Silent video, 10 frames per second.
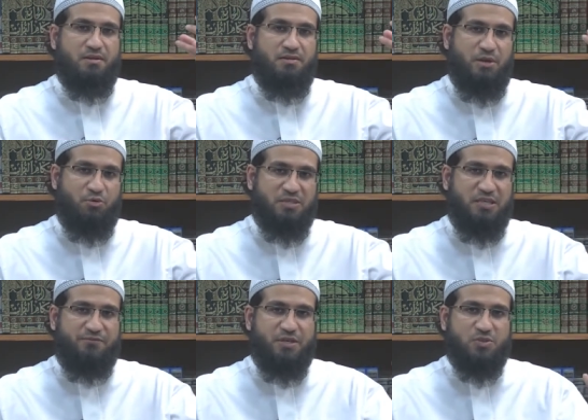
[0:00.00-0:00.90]
they
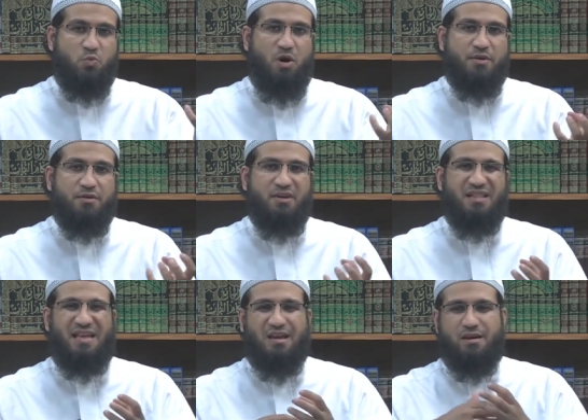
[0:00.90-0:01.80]
receive this water
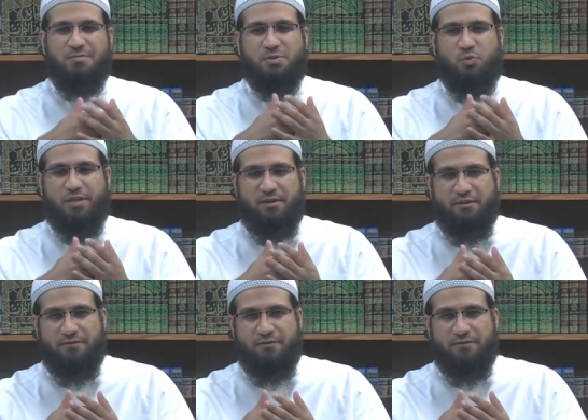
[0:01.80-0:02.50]
that comes with it,